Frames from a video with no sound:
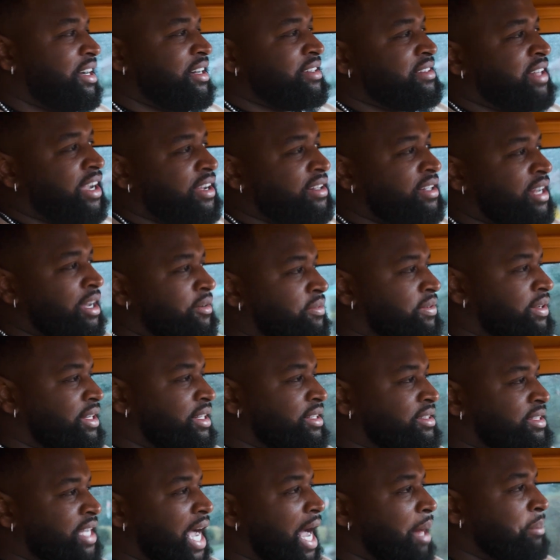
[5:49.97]
They're definitely
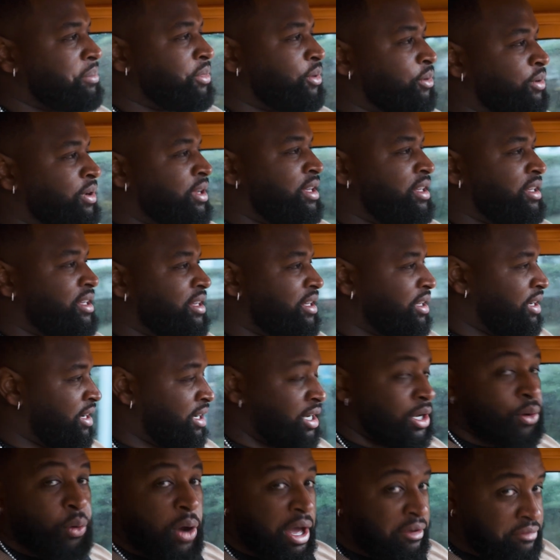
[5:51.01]
top 3.
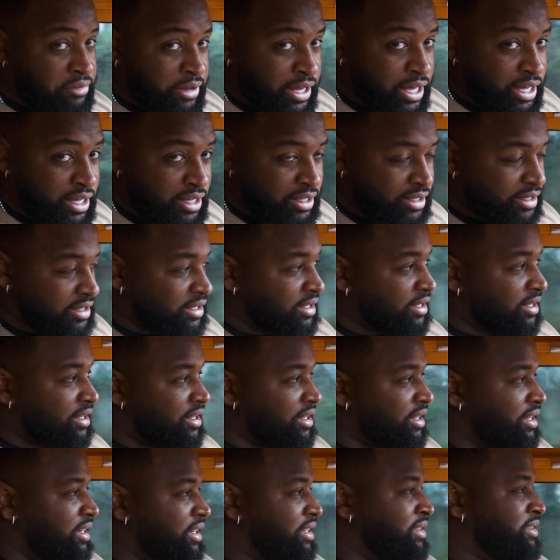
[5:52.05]
Loewe
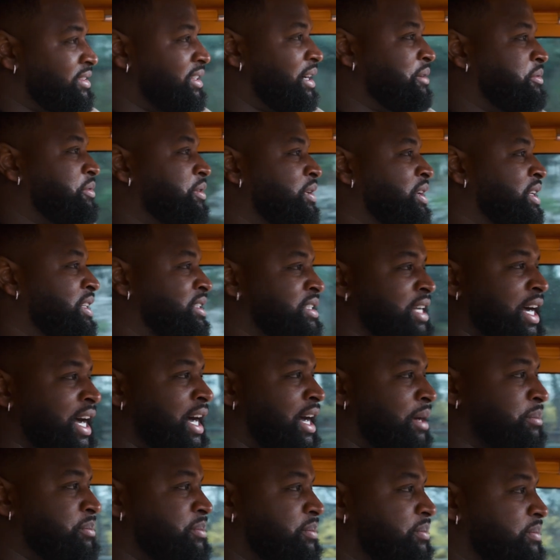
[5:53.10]
is definitely
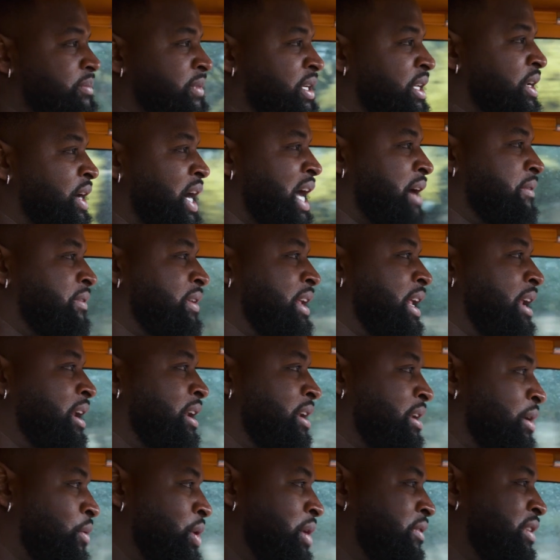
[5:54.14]
top. You know, I have a lot
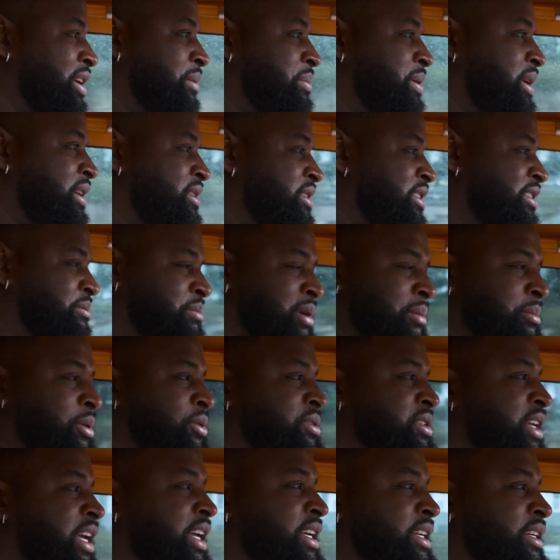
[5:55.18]
of Loewe pieces, but
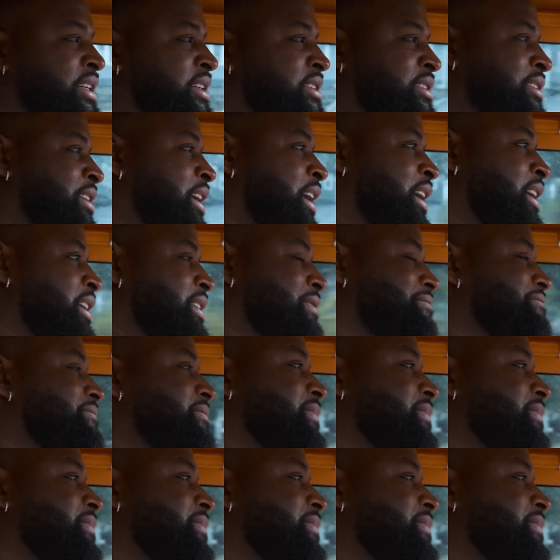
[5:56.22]
Bottega is like.